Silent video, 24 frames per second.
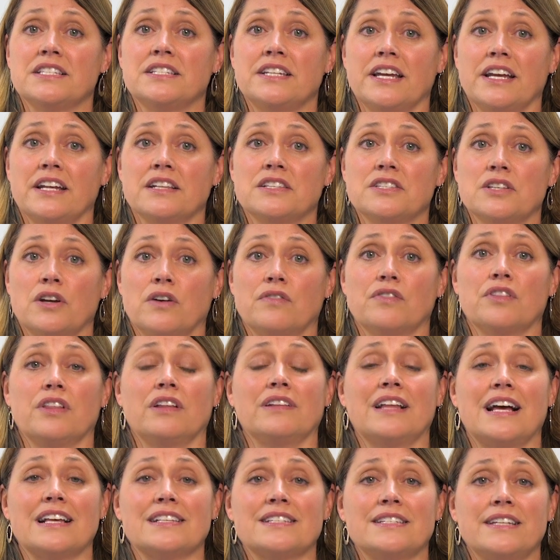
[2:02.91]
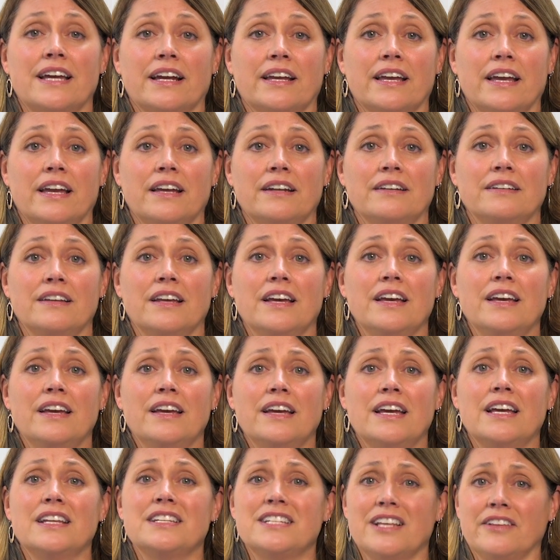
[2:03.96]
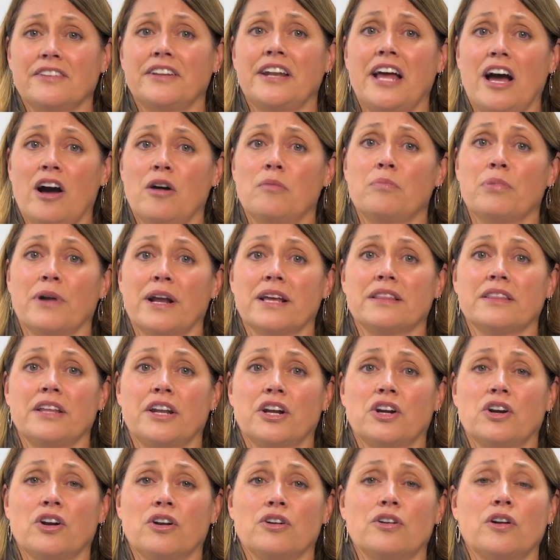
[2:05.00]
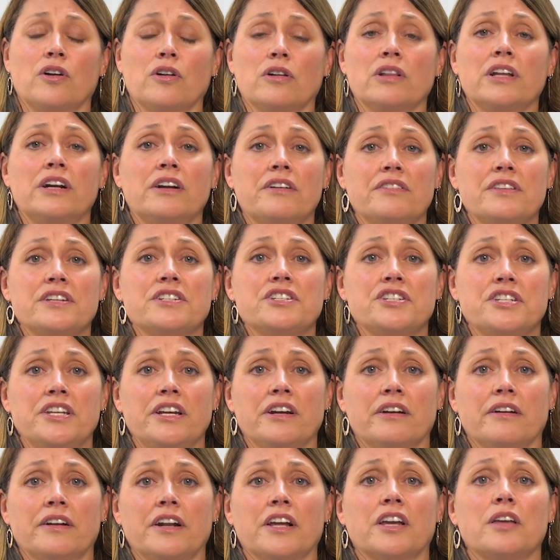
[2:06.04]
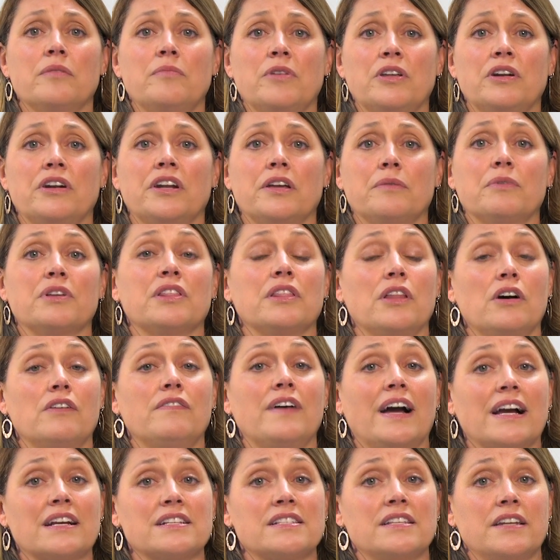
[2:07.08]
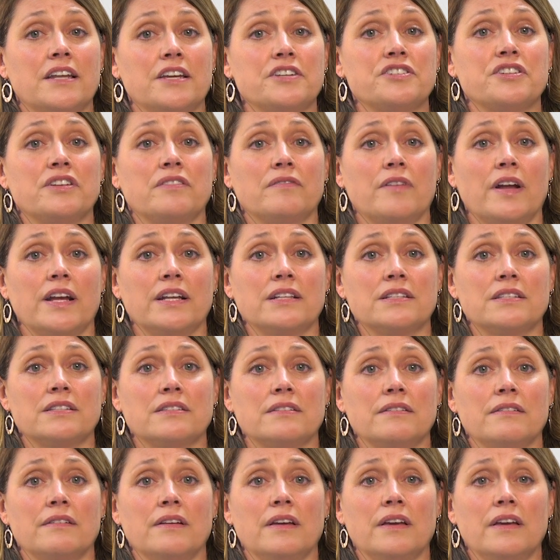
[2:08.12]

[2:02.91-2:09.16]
States over the last decade, until an outbreak that occurred earlier this year in a community with low vaccination rates.